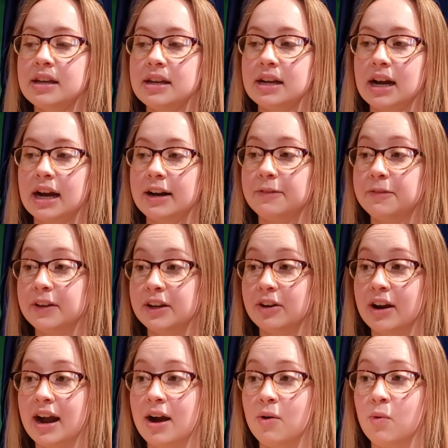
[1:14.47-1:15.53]
kind of figure
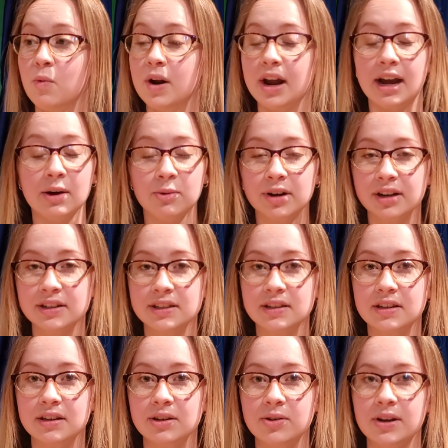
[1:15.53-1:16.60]
out what I wanted to
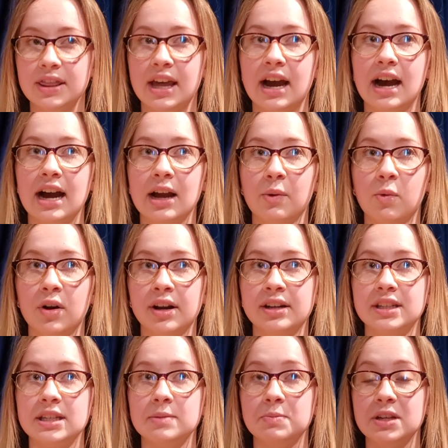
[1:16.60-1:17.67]
do, and that I wanted
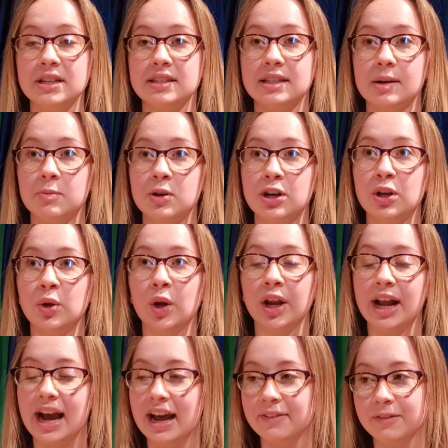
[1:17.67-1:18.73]
to be someone who could
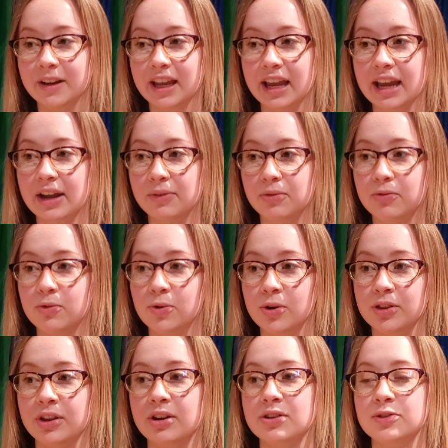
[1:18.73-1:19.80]
advocate for
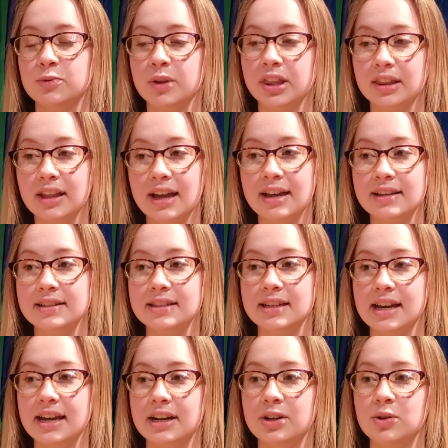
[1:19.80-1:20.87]
those with less
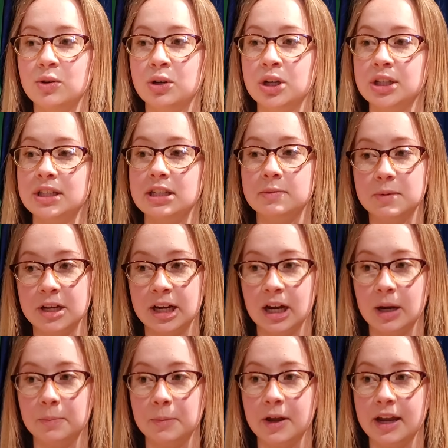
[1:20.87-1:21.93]
and who could speak
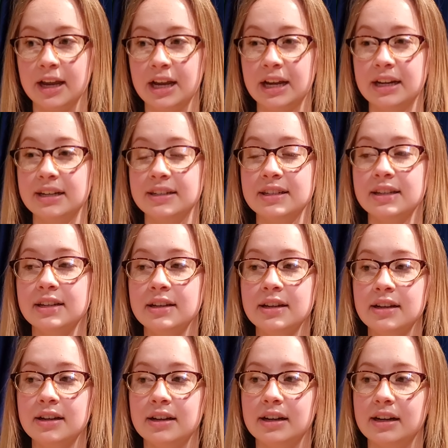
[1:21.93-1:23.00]
up and
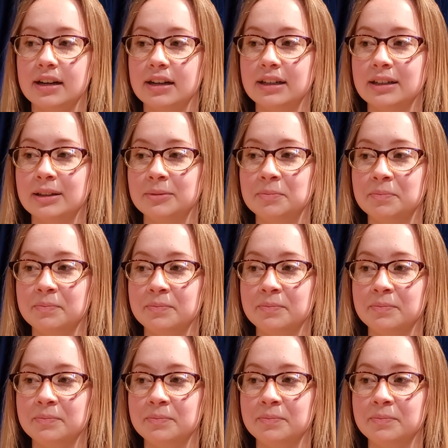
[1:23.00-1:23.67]
um,